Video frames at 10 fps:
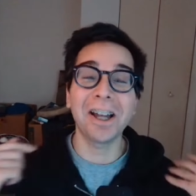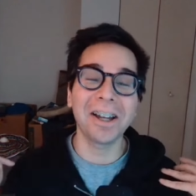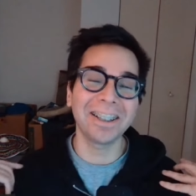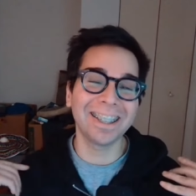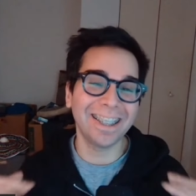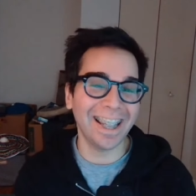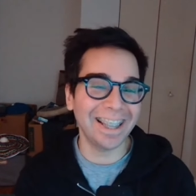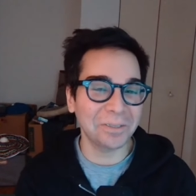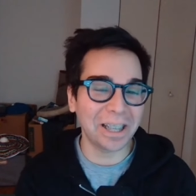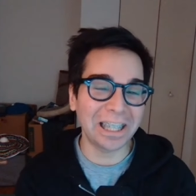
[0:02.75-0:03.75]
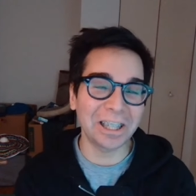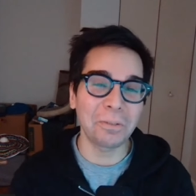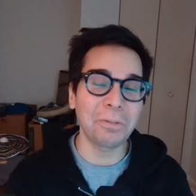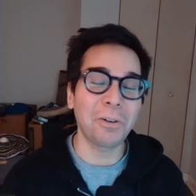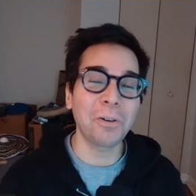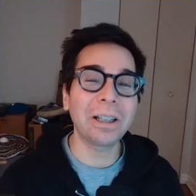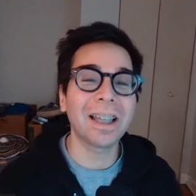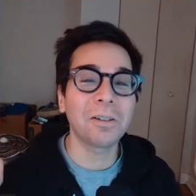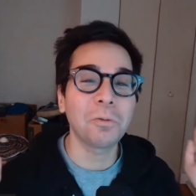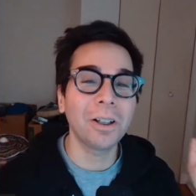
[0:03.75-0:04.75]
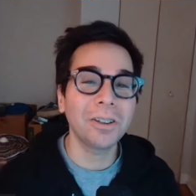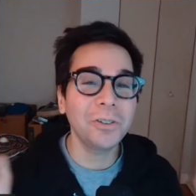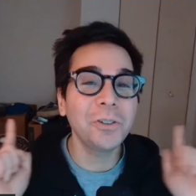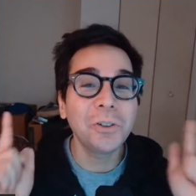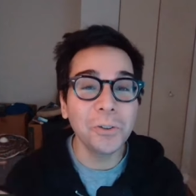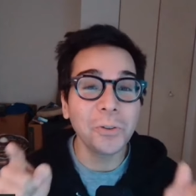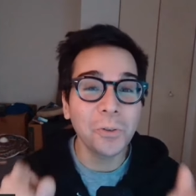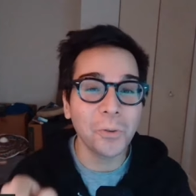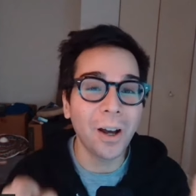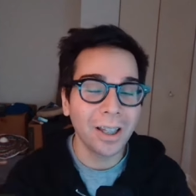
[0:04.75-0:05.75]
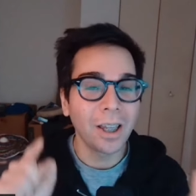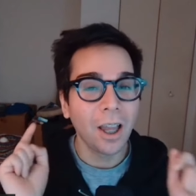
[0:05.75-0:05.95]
Uh, today's reading is going to be focused on what do you,